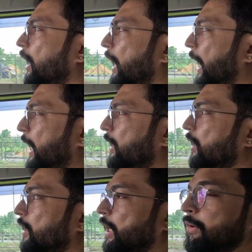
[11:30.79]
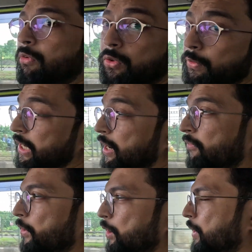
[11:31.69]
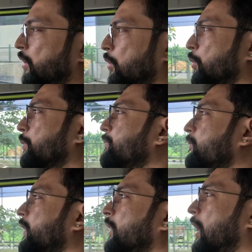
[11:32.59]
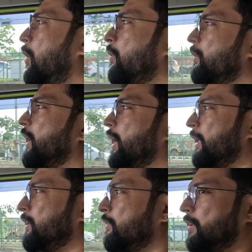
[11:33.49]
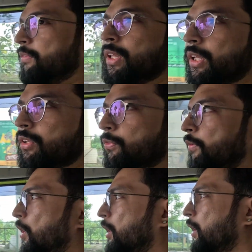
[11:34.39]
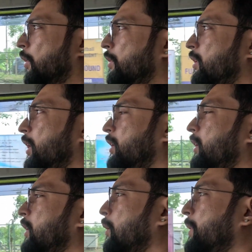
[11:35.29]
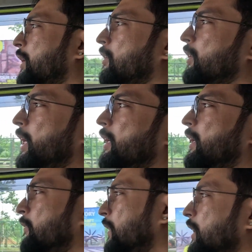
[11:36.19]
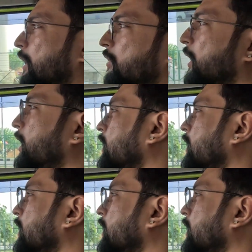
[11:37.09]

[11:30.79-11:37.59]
and it was very comfortable too. Now, as I've driven this for around 300 kilometers, I can definitely say